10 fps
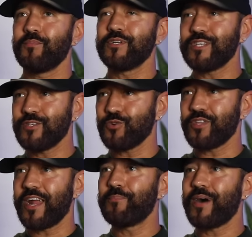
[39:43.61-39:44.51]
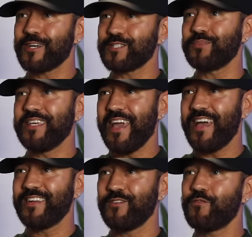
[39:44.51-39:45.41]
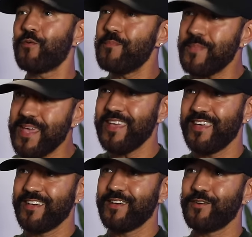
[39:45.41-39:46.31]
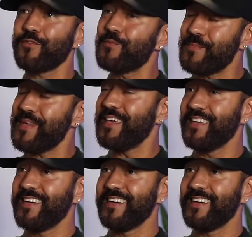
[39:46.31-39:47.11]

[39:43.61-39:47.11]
potential that I possibly can for mm-hmm. me, yeah. for me.